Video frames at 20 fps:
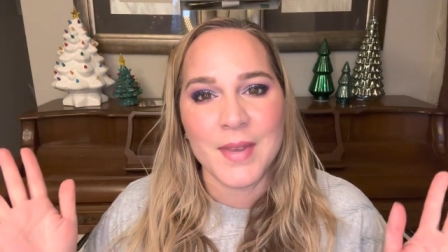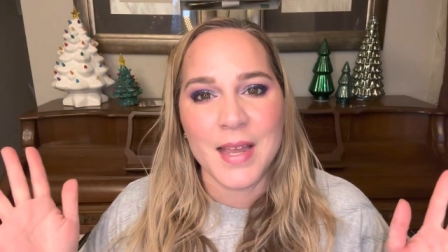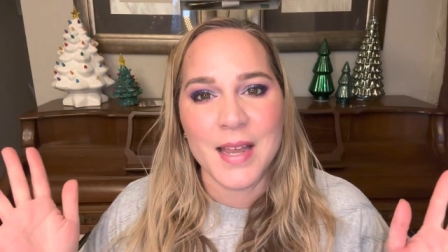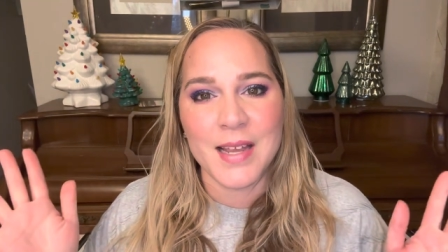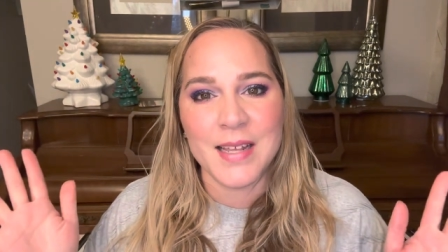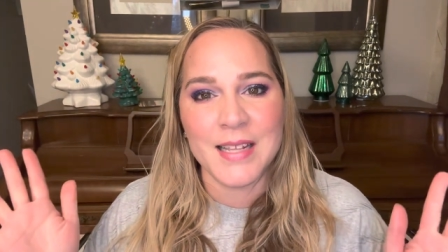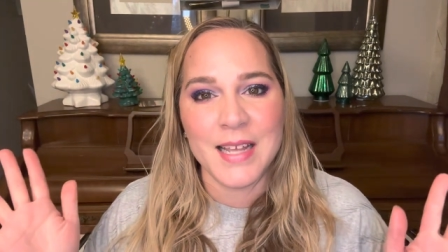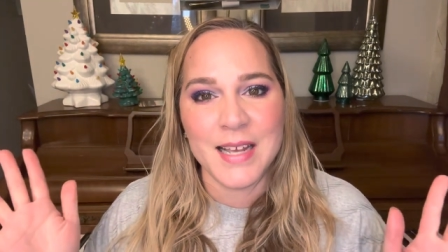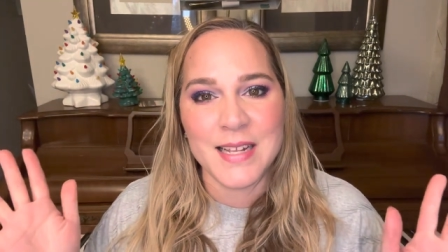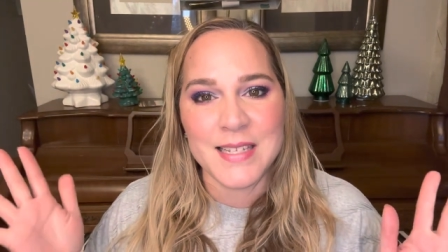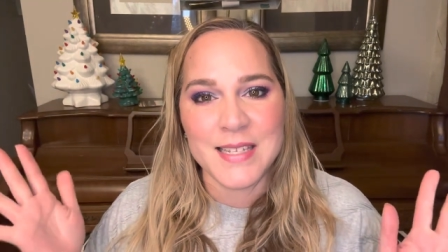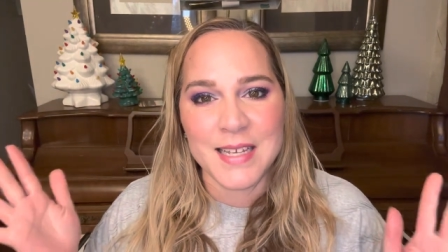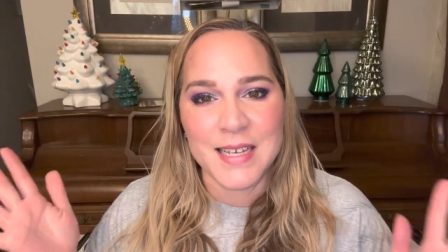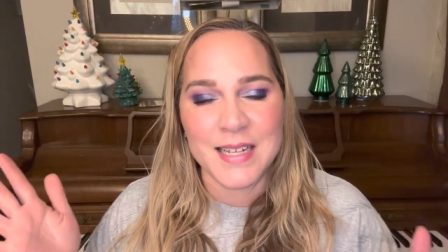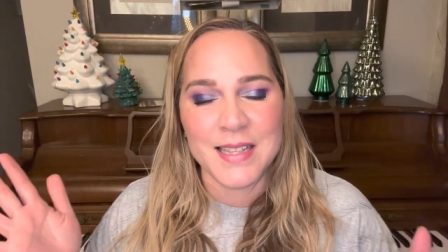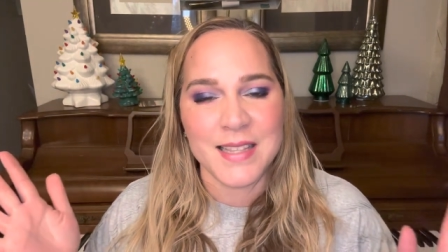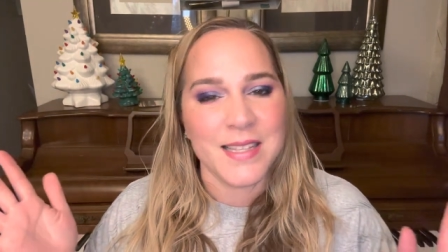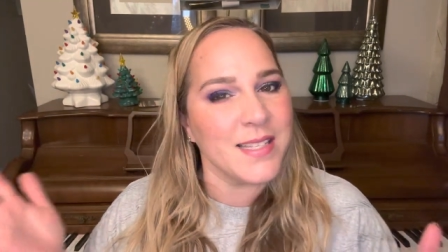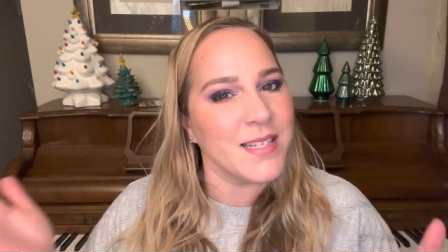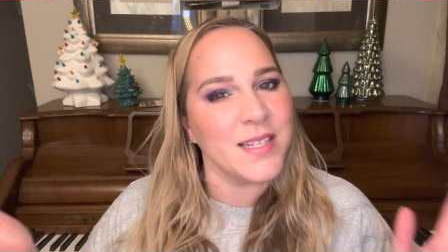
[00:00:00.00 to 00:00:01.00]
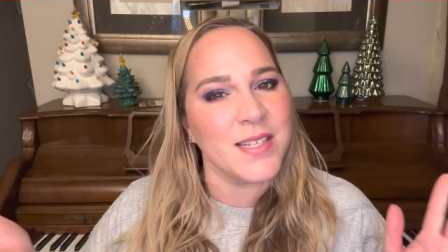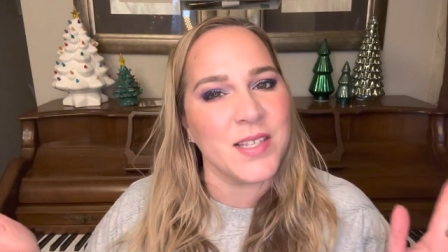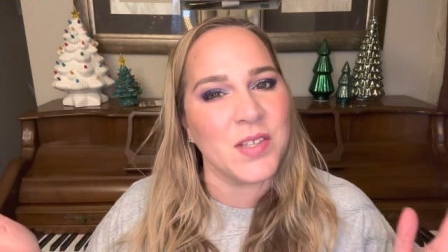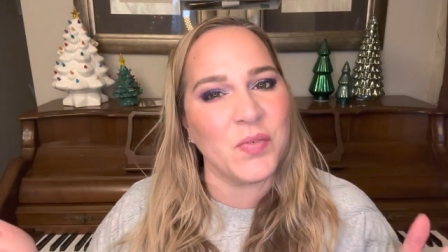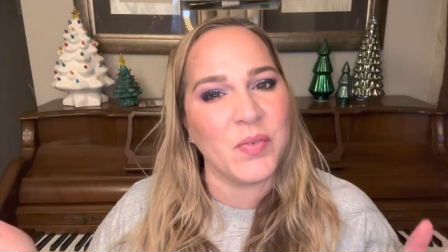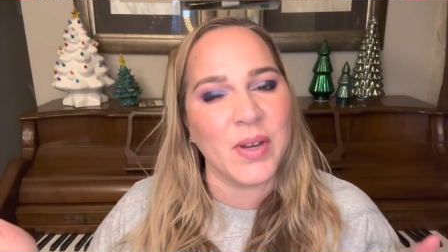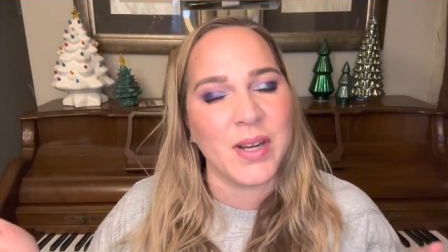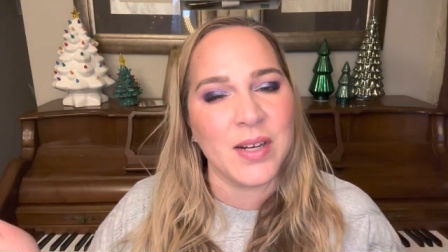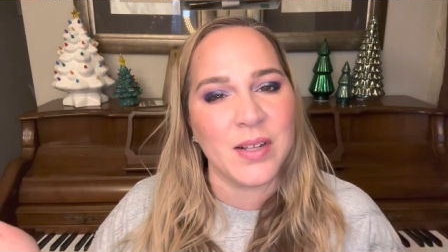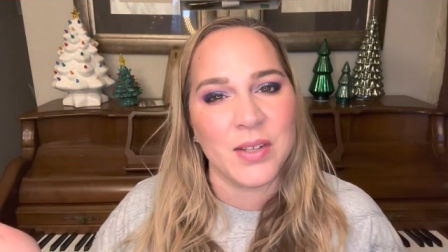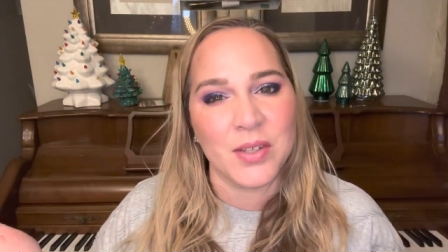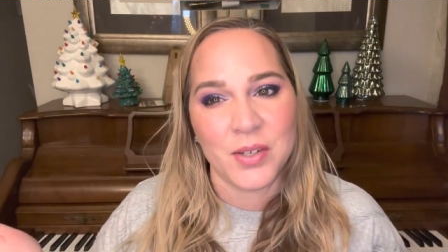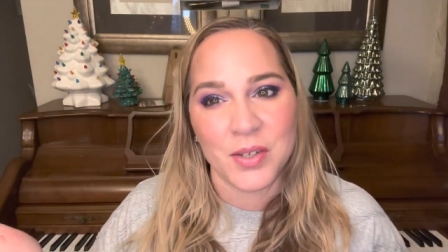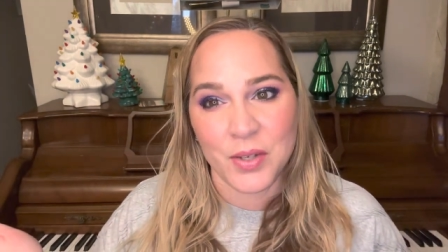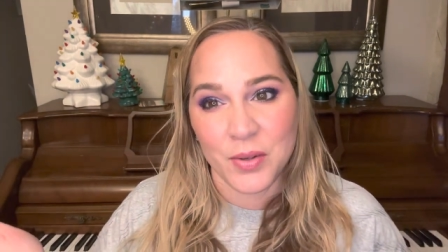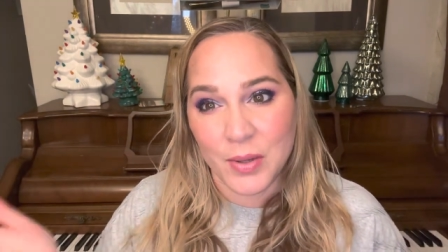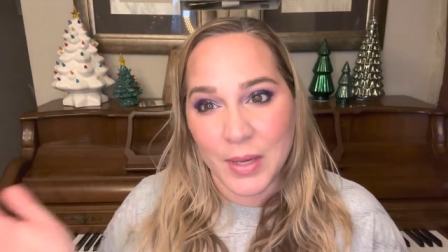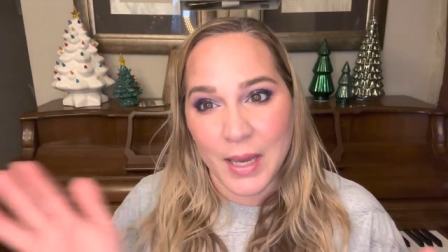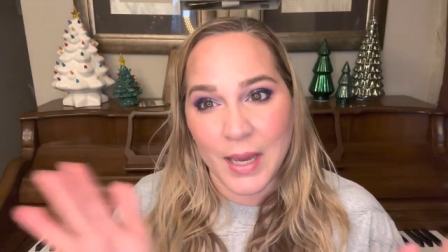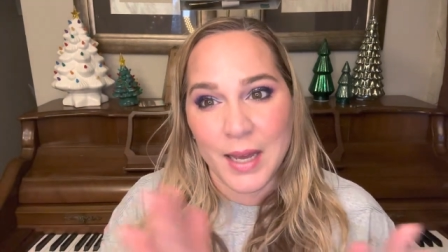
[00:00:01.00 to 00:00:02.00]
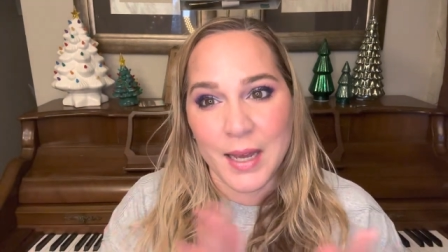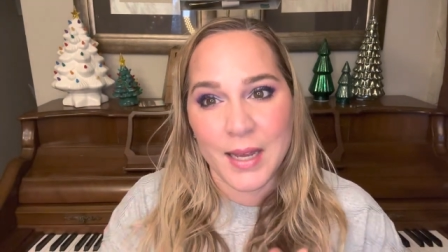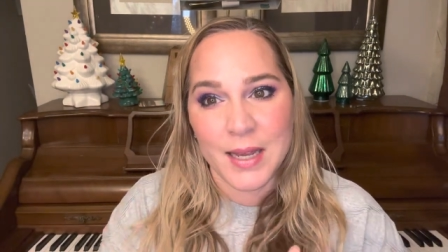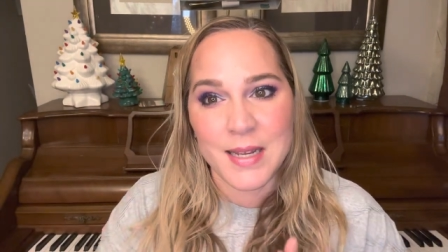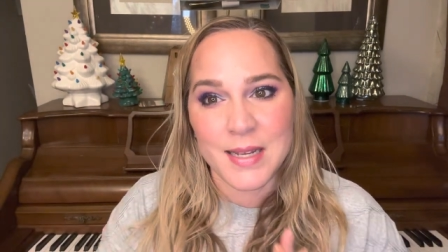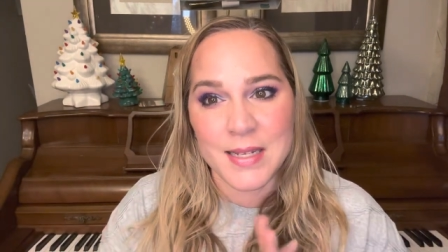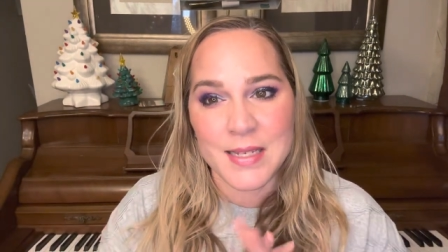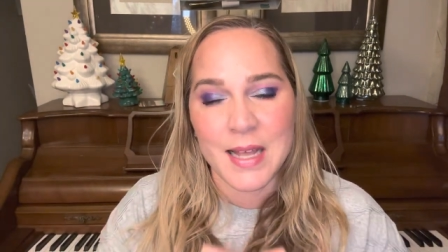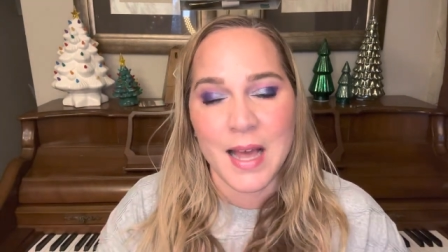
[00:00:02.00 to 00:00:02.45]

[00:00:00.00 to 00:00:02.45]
And that's it. This is the final look, you guys.